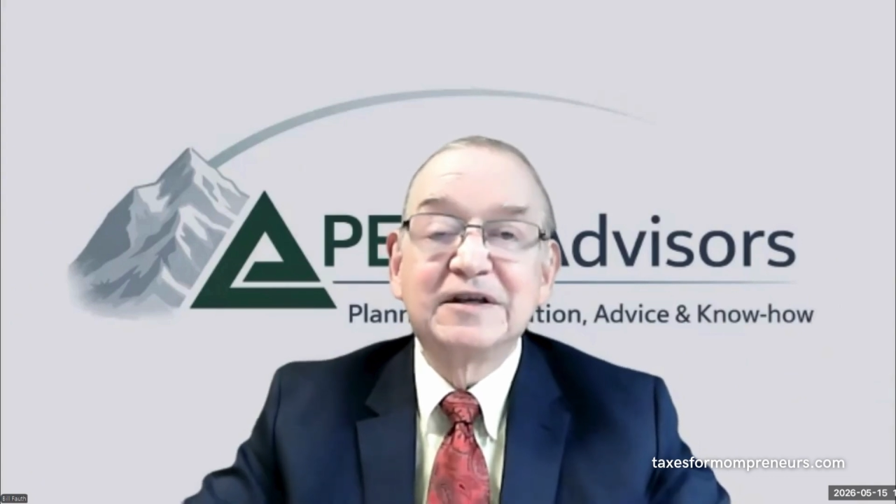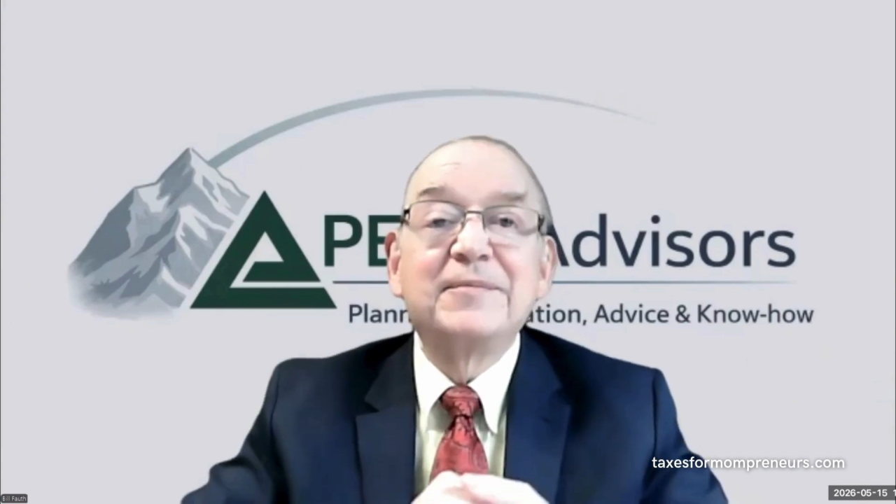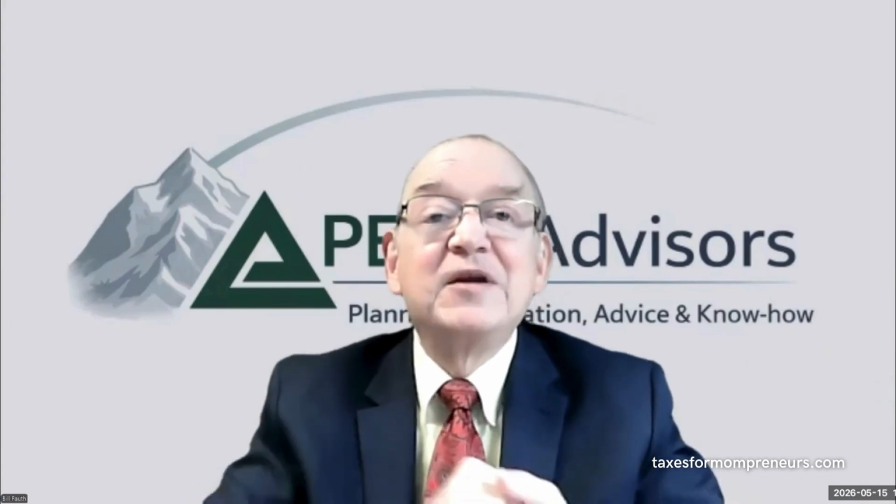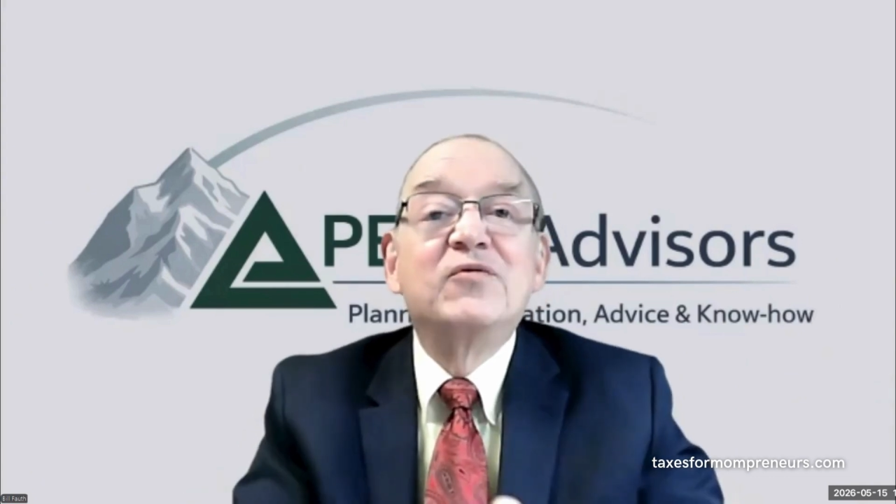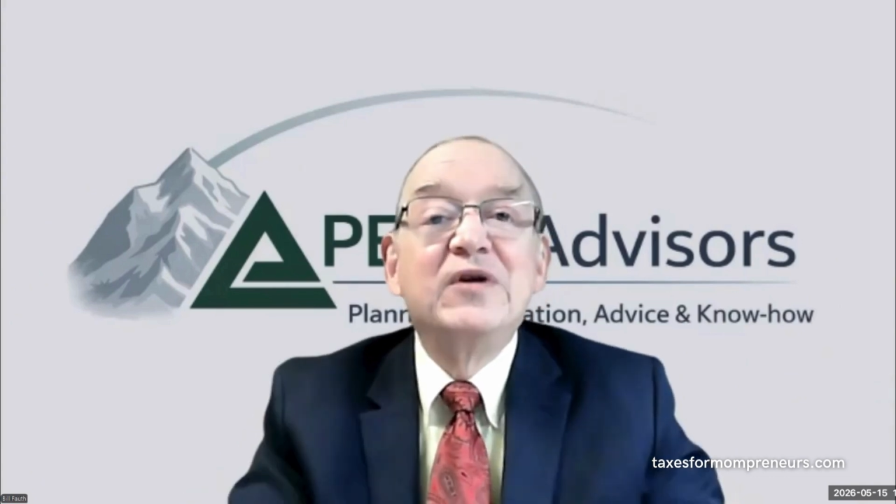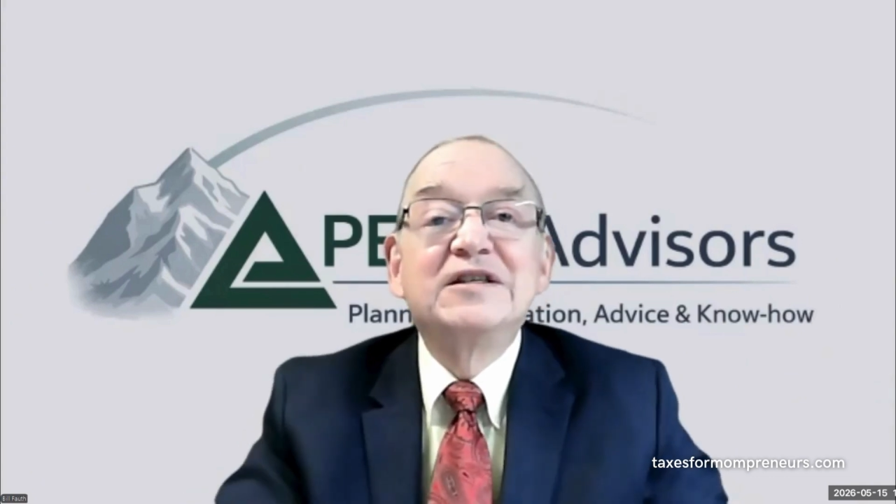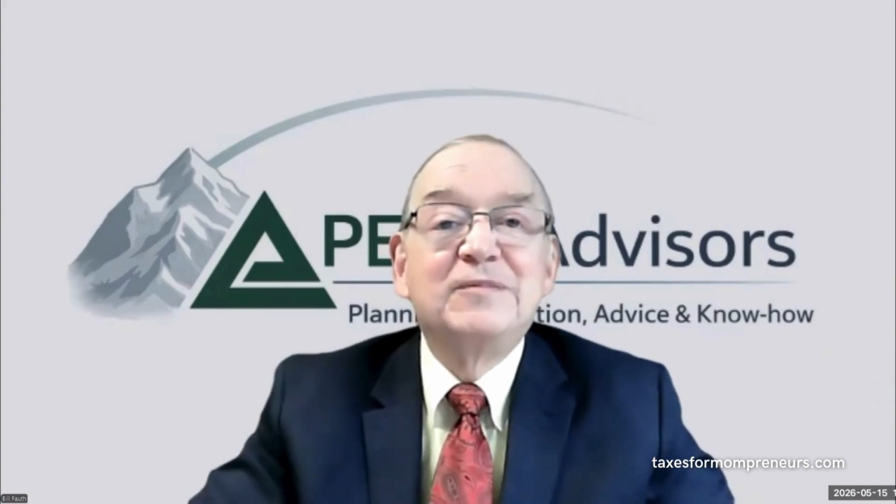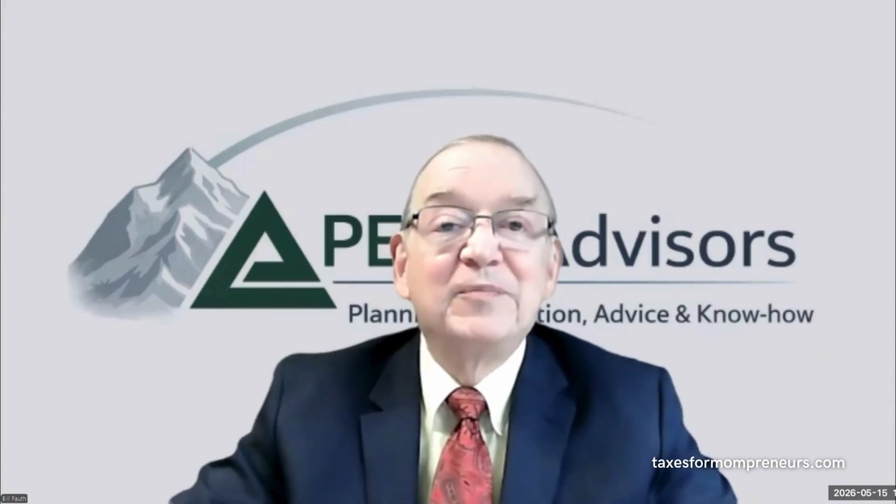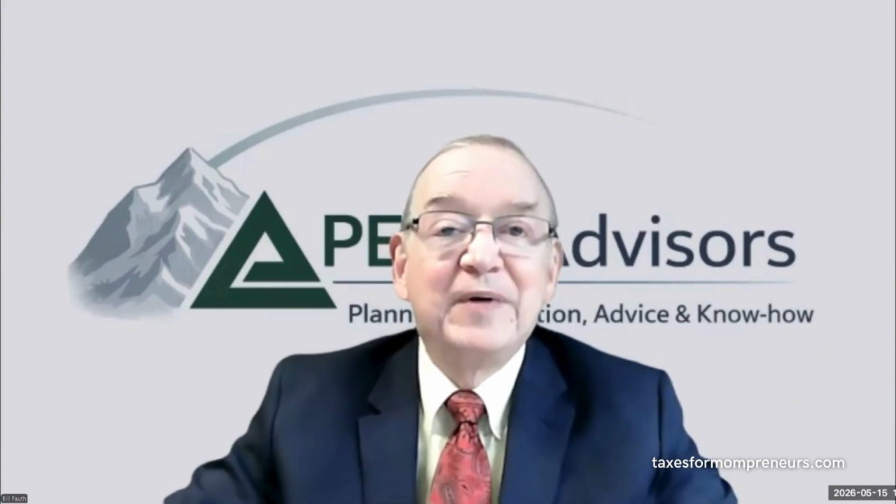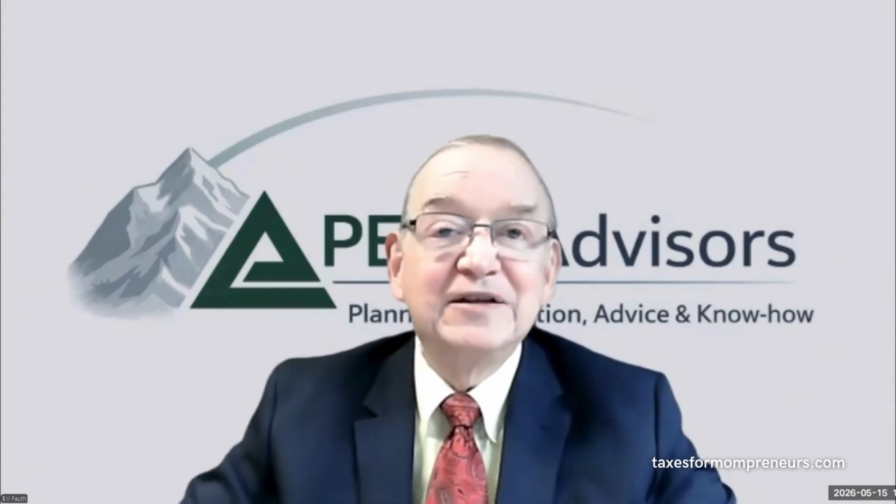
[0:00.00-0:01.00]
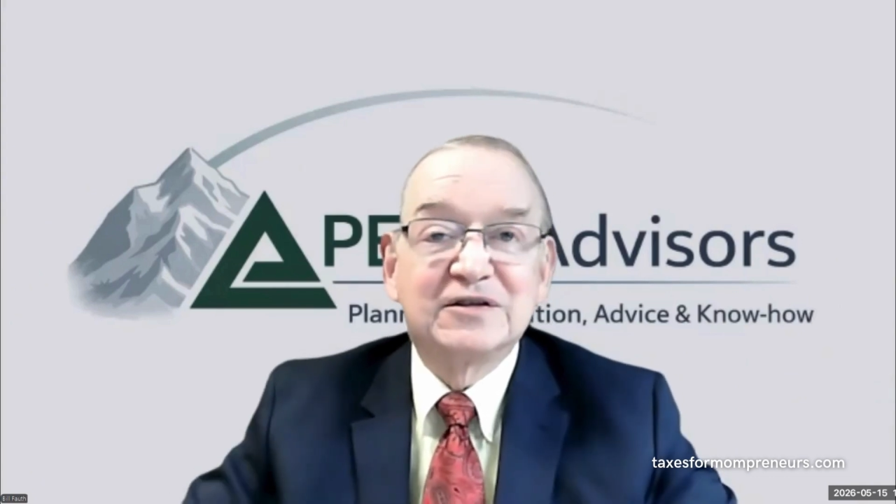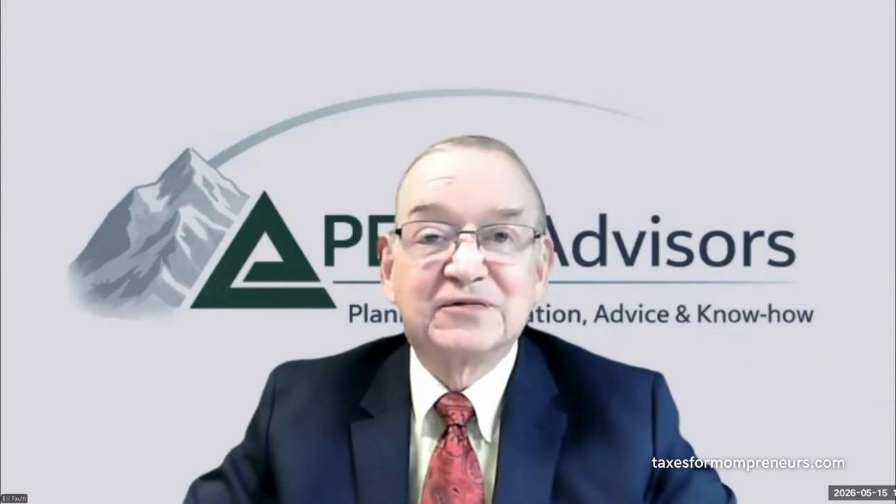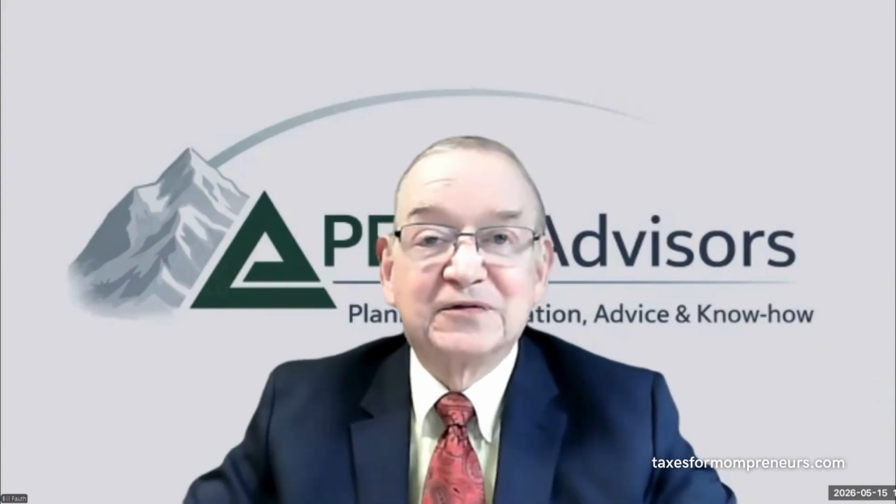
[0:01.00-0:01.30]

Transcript: got to be a reasonable basis